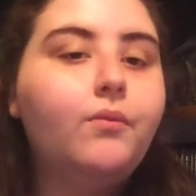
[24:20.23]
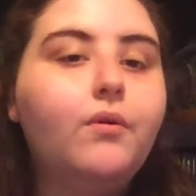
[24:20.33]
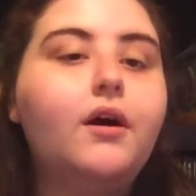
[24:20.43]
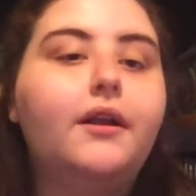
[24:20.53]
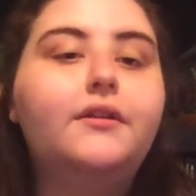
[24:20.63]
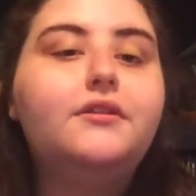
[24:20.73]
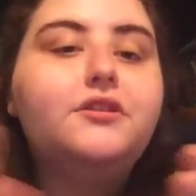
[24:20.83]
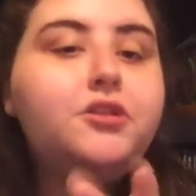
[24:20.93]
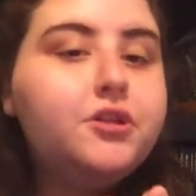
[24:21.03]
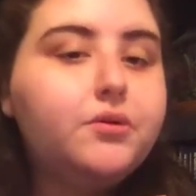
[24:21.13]
1,
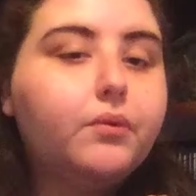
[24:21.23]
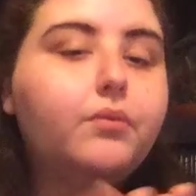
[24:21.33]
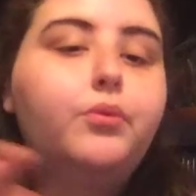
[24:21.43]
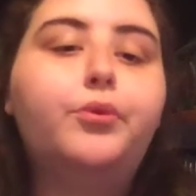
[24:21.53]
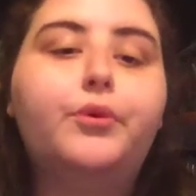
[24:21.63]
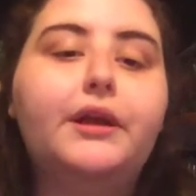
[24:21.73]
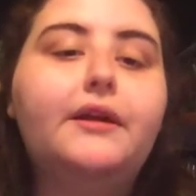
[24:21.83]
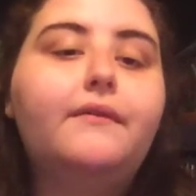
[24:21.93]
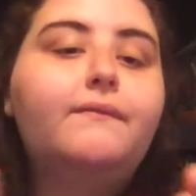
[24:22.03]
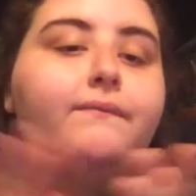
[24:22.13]
2, 3,
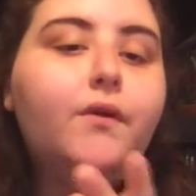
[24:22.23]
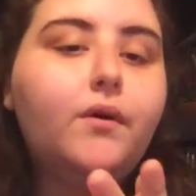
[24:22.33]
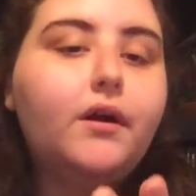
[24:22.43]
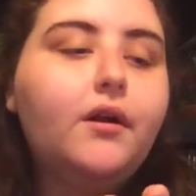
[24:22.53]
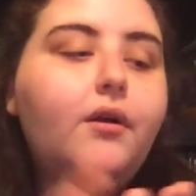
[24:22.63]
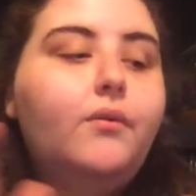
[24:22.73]
4.